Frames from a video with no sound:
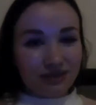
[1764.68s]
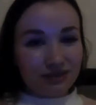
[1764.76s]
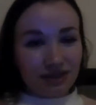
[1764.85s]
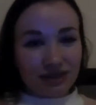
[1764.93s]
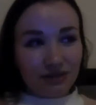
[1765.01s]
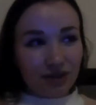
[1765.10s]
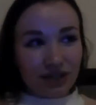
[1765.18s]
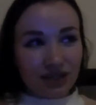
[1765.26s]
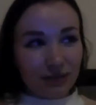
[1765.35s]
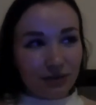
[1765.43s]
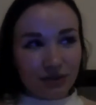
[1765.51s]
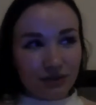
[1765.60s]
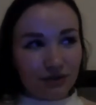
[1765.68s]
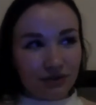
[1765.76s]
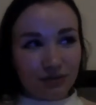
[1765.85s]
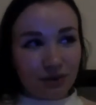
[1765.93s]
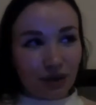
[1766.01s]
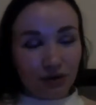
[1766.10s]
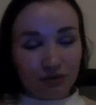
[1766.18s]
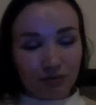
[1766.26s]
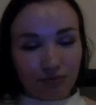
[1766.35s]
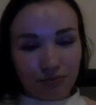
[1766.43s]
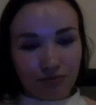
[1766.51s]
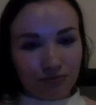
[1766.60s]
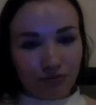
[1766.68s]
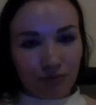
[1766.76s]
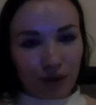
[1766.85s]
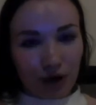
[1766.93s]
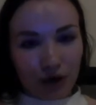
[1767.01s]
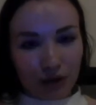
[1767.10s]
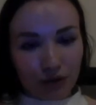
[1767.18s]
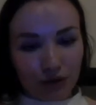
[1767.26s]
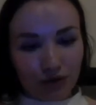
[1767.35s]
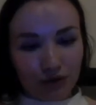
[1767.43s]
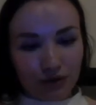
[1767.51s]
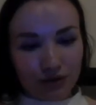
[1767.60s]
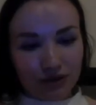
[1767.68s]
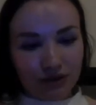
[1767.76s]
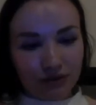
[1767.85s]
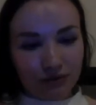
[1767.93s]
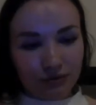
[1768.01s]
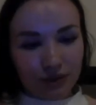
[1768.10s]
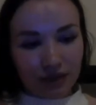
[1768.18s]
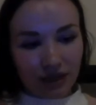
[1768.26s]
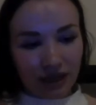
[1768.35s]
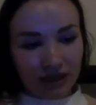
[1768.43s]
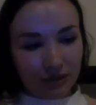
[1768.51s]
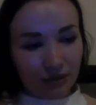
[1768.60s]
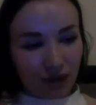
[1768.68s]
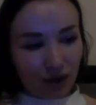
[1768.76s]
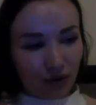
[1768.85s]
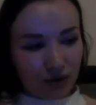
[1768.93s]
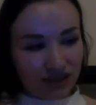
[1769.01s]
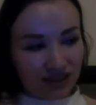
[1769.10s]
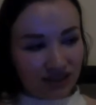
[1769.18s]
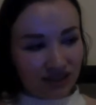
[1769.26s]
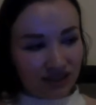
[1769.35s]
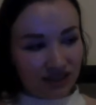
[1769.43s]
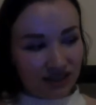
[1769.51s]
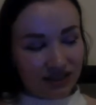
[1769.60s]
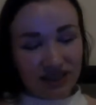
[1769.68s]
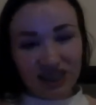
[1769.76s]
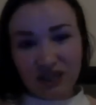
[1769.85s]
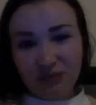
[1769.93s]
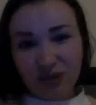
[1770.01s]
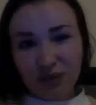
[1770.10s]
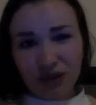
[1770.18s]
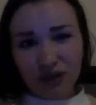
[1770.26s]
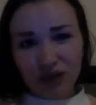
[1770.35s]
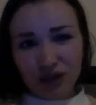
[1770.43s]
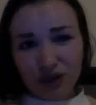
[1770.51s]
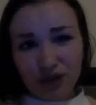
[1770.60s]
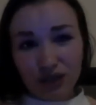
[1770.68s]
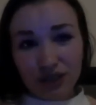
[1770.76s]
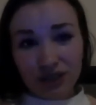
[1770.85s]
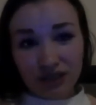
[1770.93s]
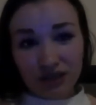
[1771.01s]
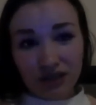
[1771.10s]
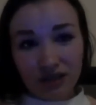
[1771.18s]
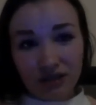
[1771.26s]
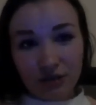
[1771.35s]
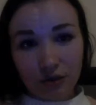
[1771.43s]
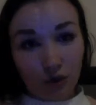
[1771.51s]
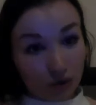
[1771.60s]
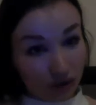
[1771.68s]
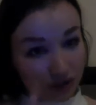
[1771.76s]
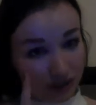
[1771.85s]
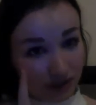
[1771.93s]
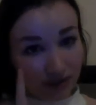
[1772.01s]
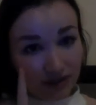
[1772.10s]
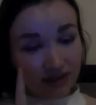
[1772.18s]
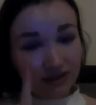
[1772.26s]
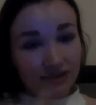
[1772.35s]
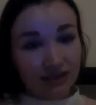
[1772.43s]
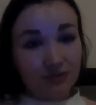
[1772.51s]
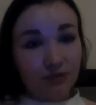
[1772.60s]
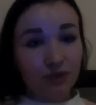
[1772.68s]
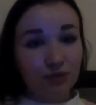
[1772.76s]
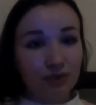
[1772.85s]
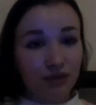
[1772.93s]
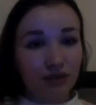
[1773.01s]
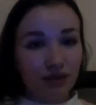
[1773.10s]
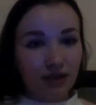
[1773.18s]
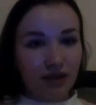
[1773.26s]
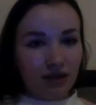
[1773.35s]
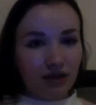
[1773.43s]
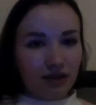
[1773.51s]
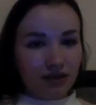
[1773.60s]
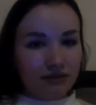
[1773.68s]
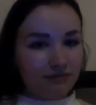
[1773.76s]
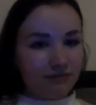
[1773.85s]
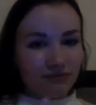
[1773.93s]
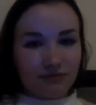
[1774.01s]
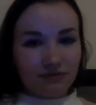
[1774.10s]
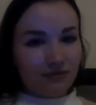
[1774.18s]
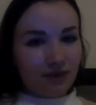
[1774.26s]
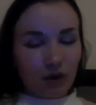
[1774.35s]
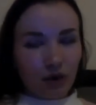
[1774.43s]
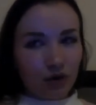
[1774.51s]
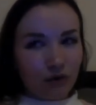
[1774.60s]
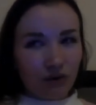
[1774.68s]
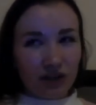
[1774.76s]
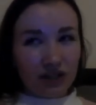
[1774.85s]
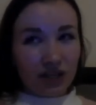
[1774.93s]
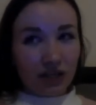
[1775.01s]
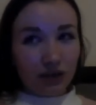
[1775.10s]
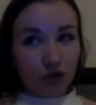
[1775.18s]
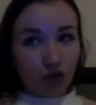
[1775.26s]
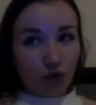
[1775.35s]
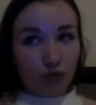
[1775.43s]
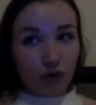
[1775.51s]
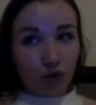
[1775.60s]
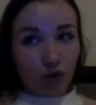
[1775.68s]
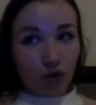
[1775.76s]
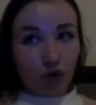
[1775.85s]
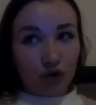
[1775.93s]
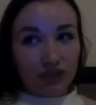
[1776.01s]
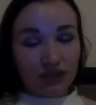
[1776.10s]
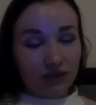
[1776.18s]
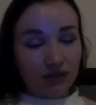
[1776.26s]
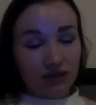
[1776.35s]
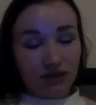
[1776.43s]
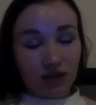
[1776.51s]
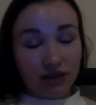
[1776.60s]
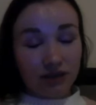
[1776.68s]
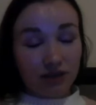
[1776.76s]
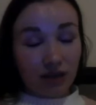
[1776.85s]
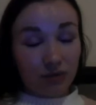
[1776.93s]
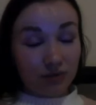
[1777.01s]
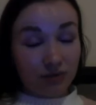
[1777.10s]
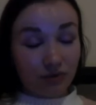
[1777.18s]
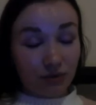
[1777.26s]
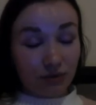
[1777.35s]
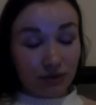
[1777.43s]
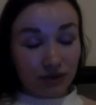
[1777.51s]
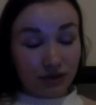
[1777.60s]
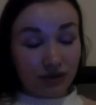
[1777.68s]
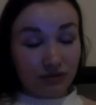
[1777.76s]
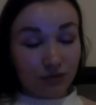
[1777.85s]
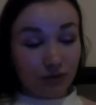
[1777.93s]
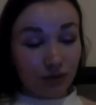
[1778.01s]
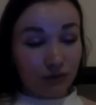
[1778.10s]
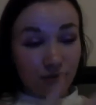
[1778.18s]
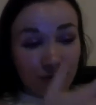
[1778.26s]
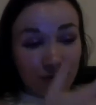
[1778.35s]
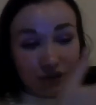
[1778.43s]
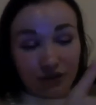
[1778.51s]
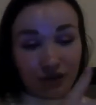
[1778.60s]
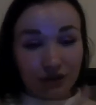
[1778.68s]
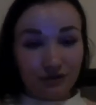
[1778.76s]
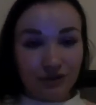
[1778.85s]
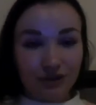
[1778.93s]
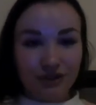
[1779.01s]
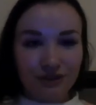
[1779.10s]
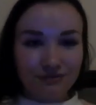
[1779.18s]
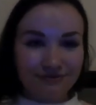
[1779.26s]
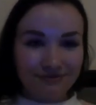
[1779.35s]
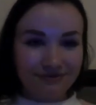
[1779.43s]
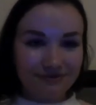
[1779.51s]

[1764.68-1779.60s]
As far as I'm concerned about my cohort, we had about 66 people graduating, only 66 people. all of us had jobs or studies lined up before we went for the graduation.